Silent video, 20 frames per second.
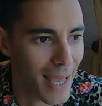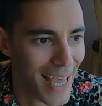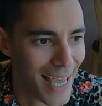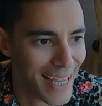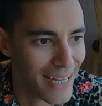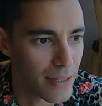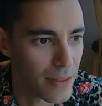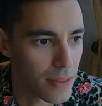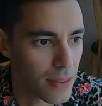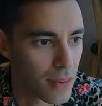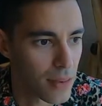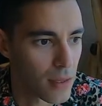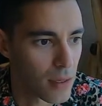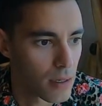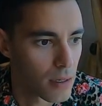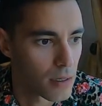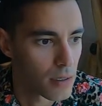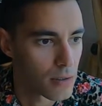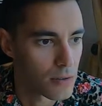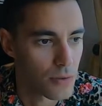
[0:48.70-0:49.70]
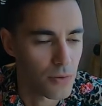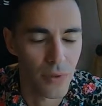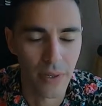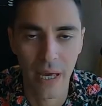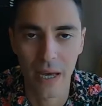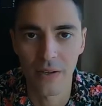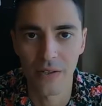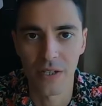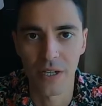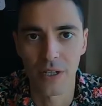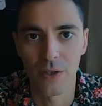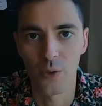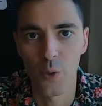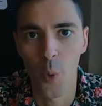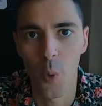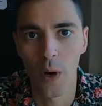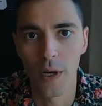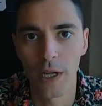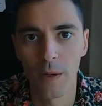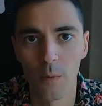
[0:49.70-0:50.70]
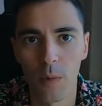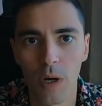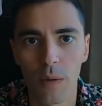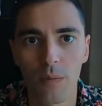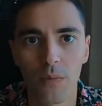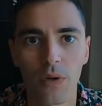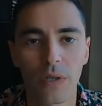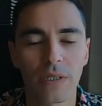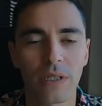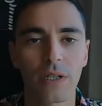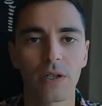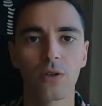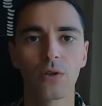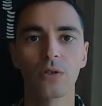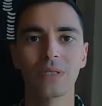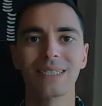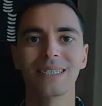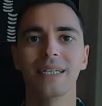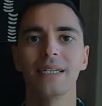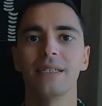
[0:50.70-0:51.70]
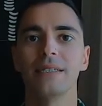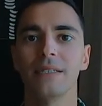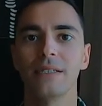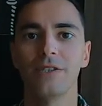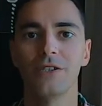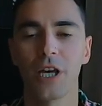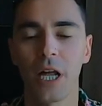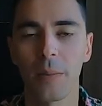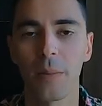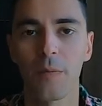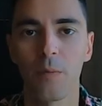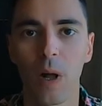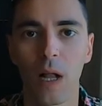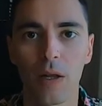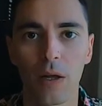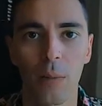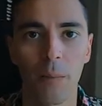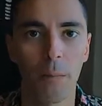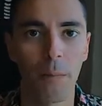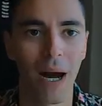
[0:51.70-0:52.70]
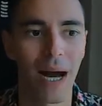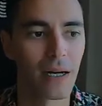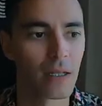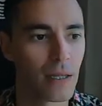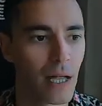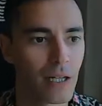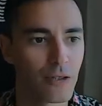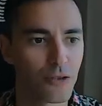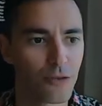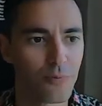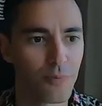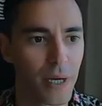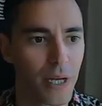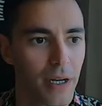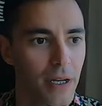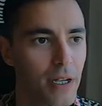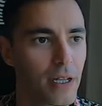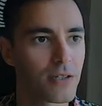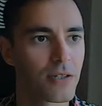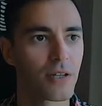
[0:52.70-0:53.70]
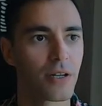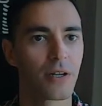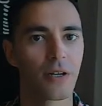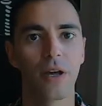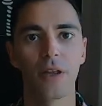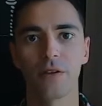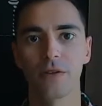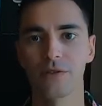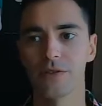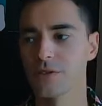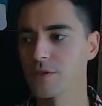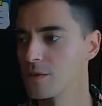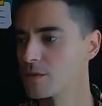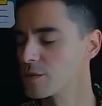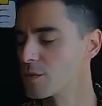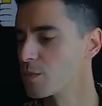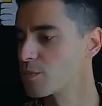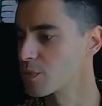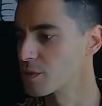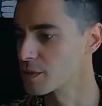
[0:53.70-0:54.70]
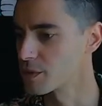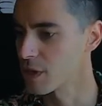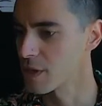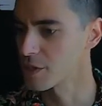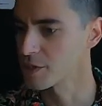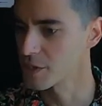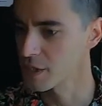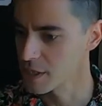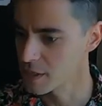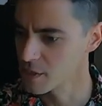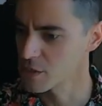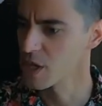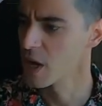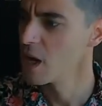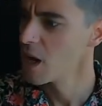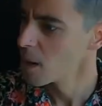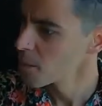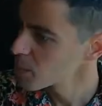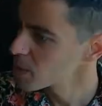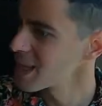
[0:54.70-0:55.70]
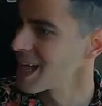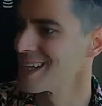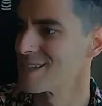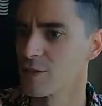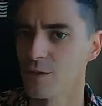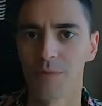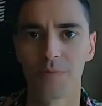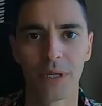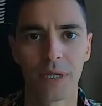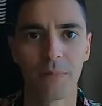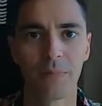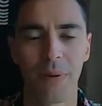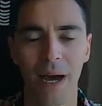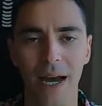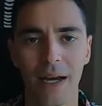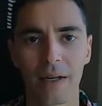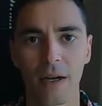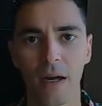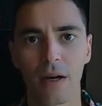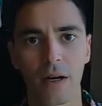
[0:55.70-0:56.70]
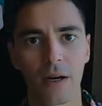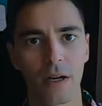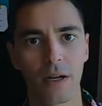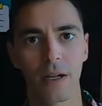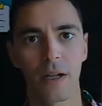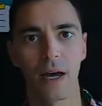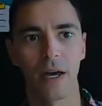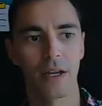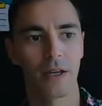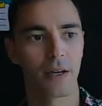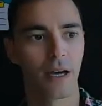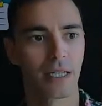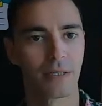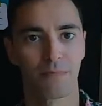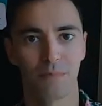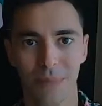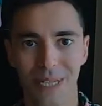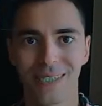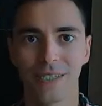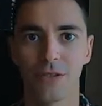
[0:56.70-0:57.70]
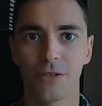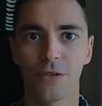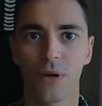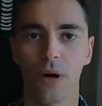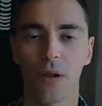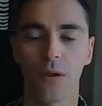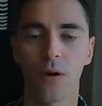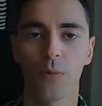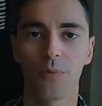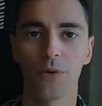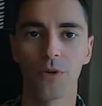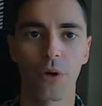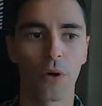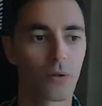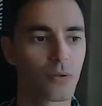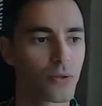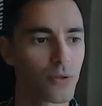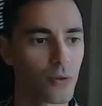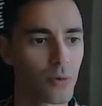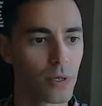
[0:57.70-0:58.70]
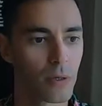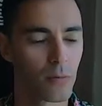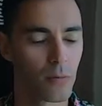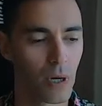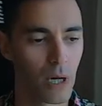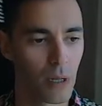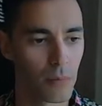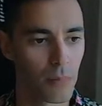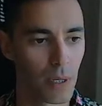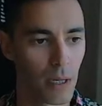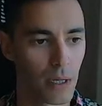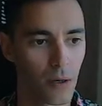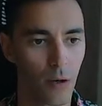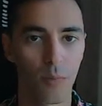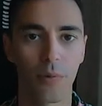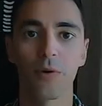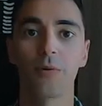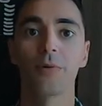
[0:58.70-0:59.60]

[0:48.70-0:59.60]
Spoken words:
8th, 2021. Boys and girls, ladies and gentlemen, welcome back. Glad you made it. It's another So-So production. It's glad to be back. Not gonna lie to you guys, missed you all. Hope you're all doing well, man. Hope